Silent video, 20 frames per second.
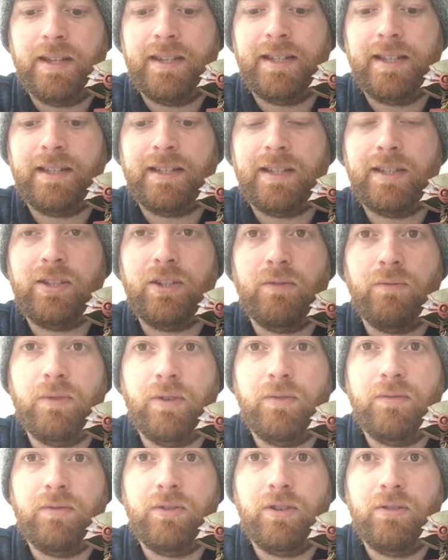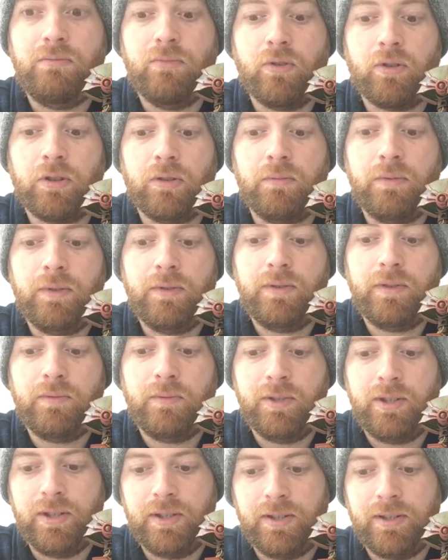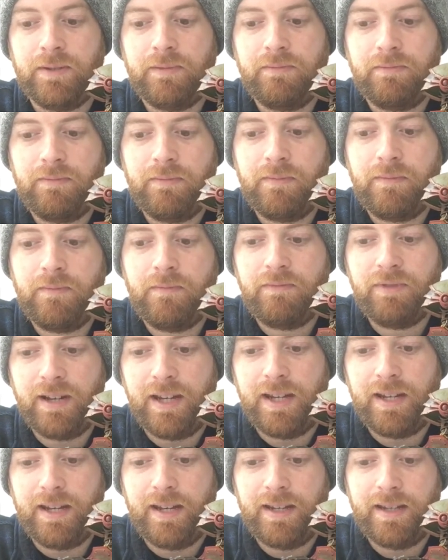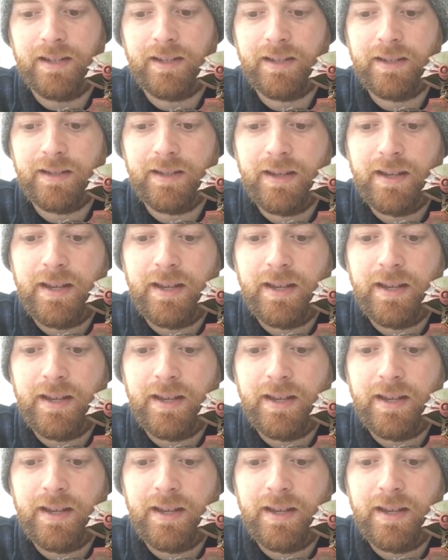6s do mortal wounds, which is pretty nice.